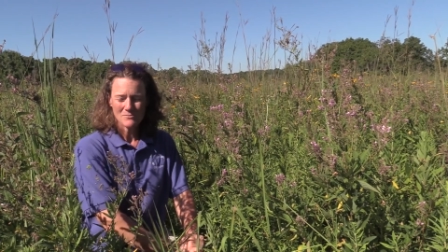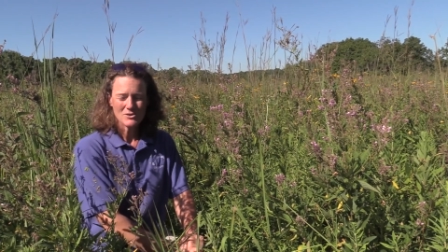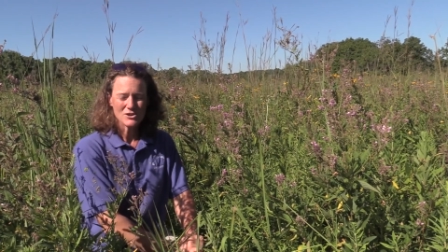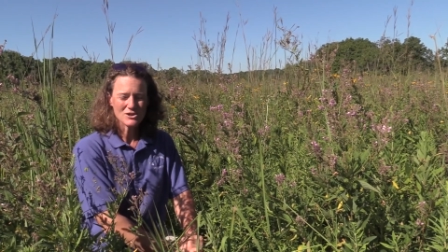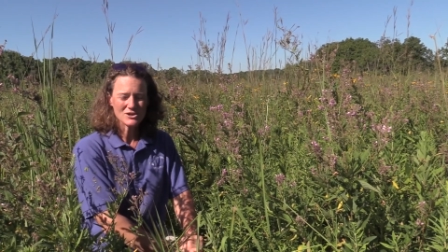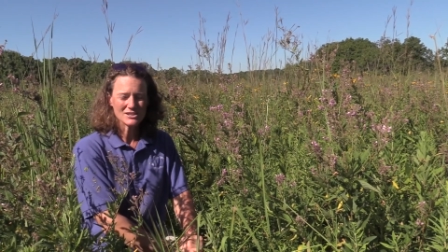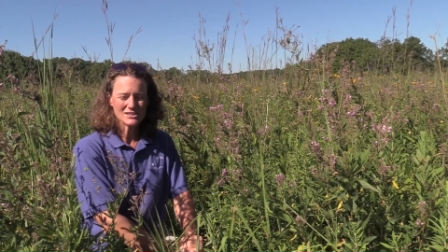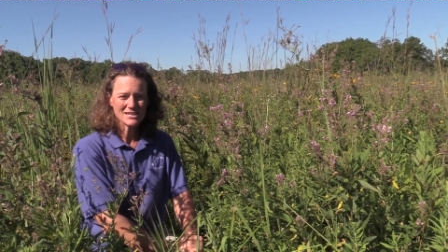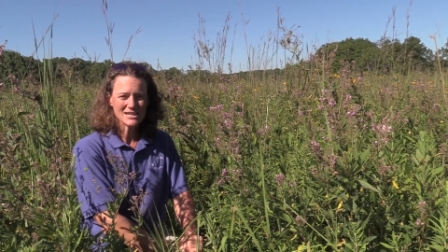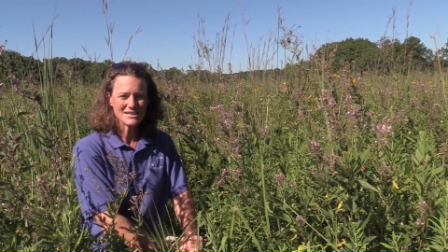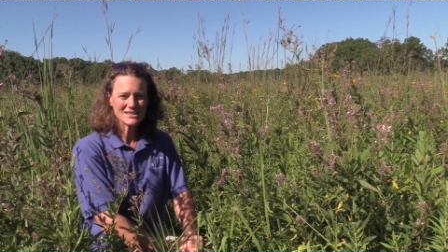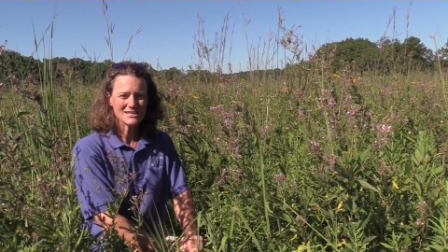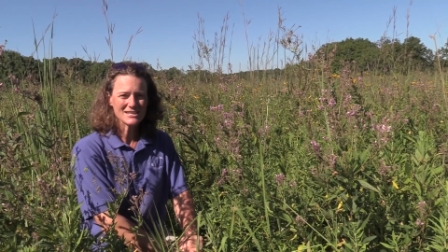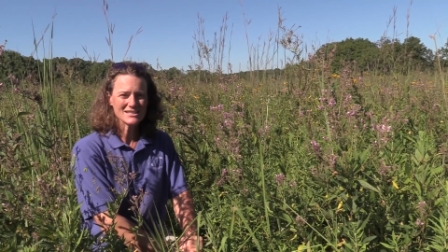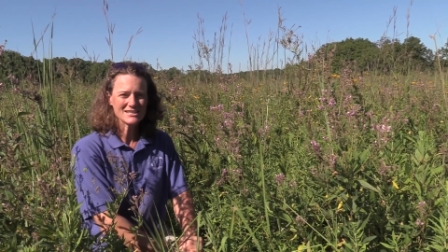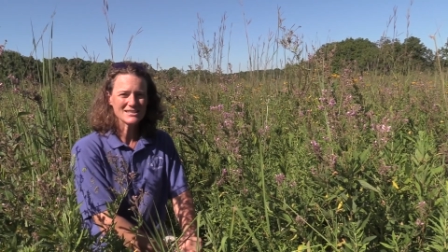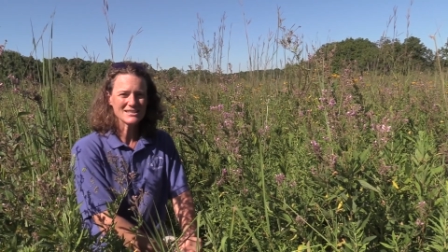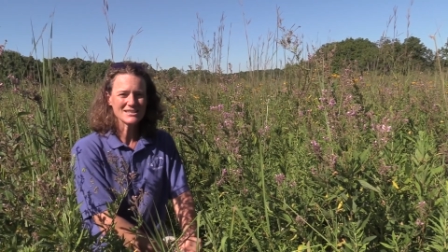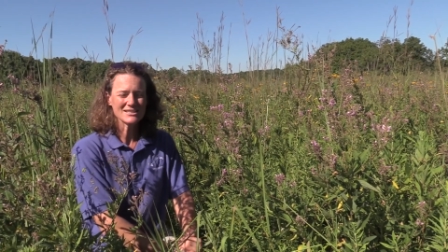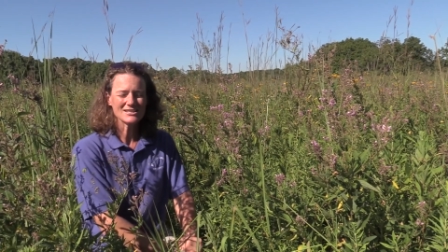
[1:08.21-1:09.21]
you're going to take
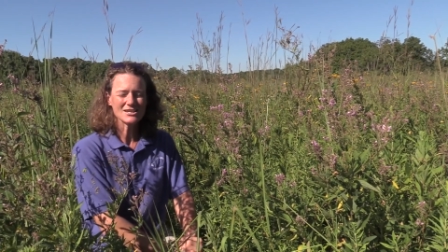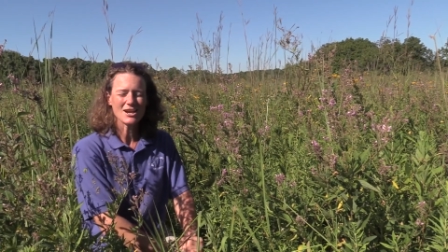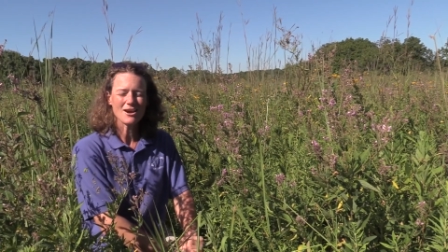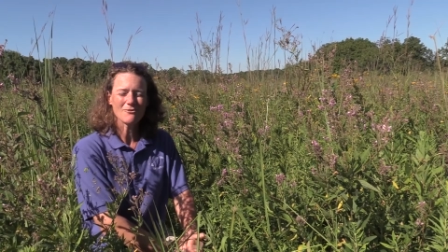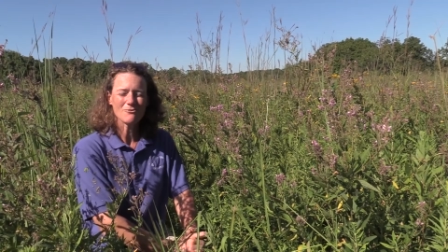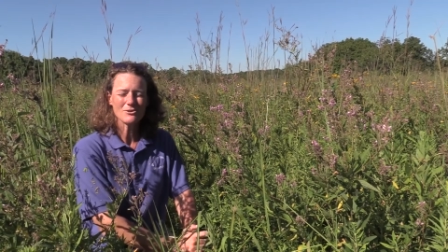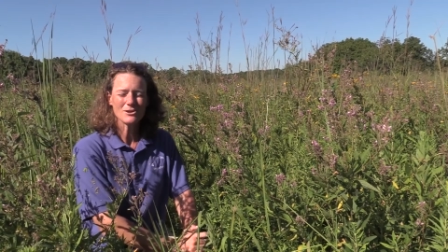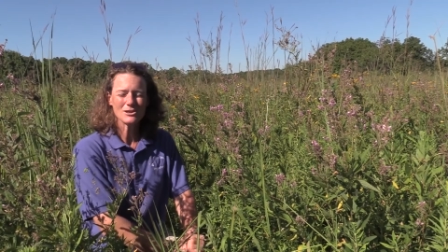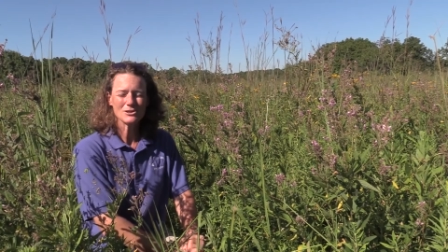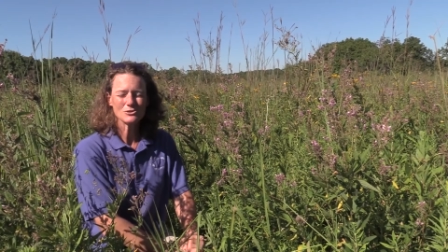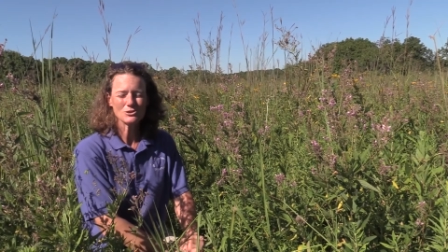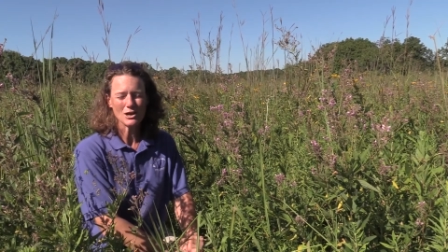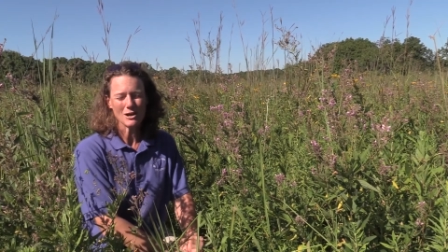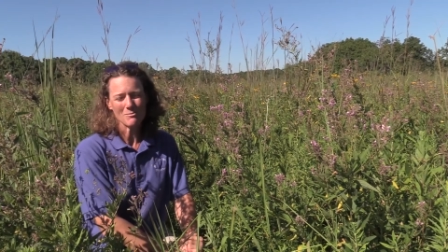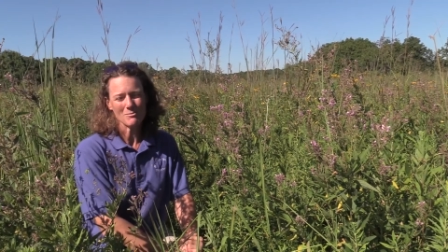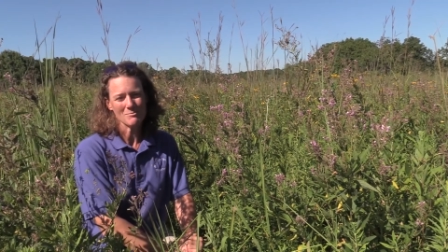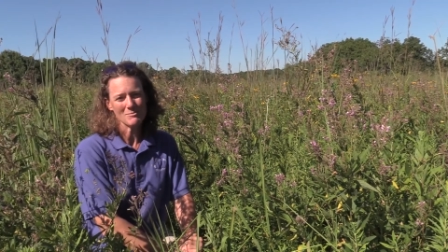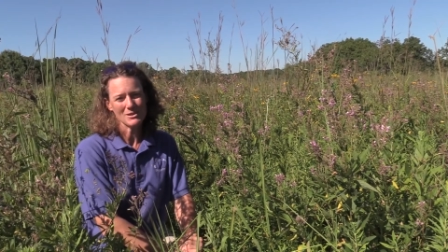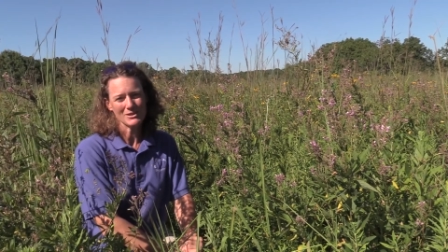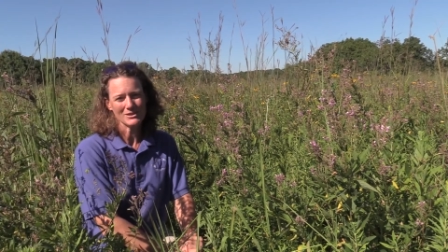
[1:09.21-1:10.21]
these seeds off, you're going to
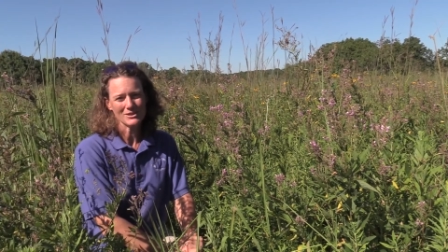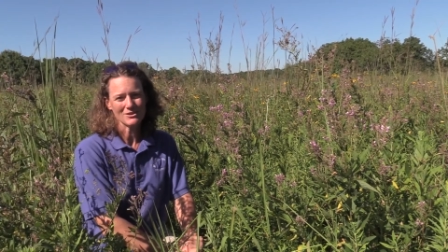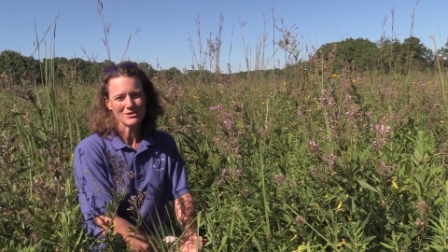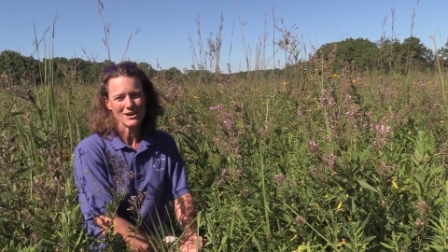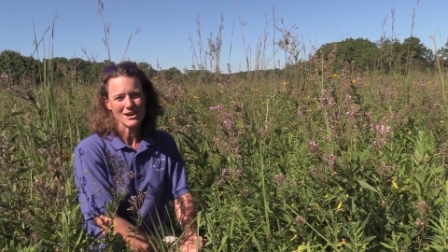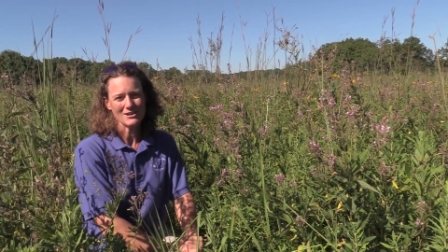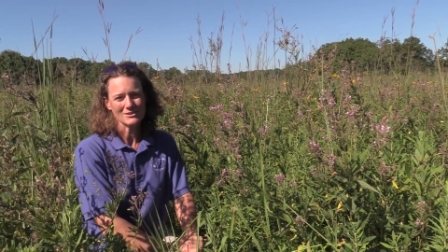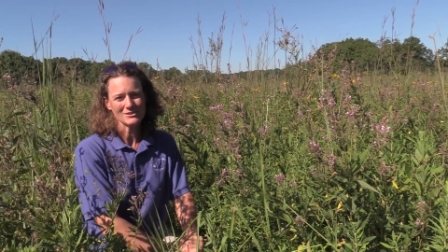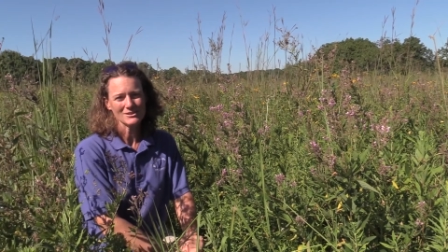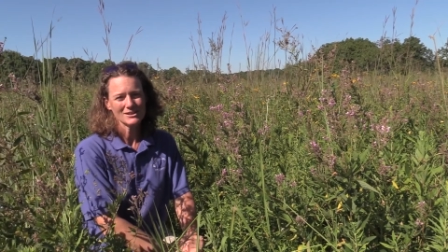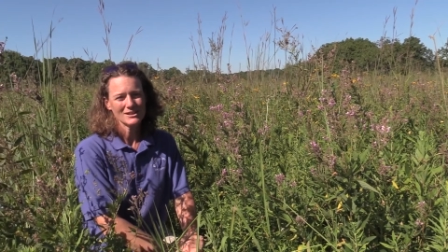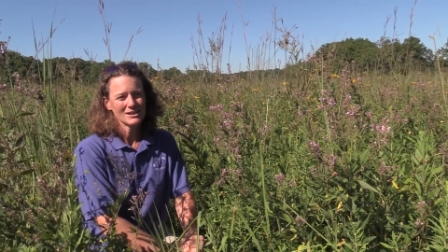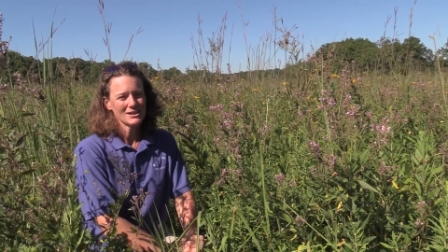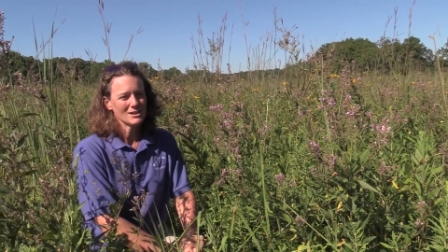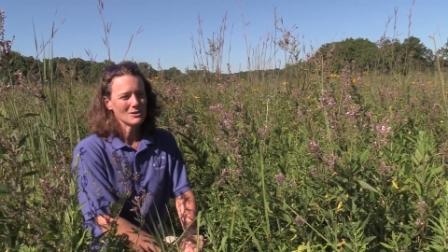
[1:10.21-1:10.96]
drop them on the ground.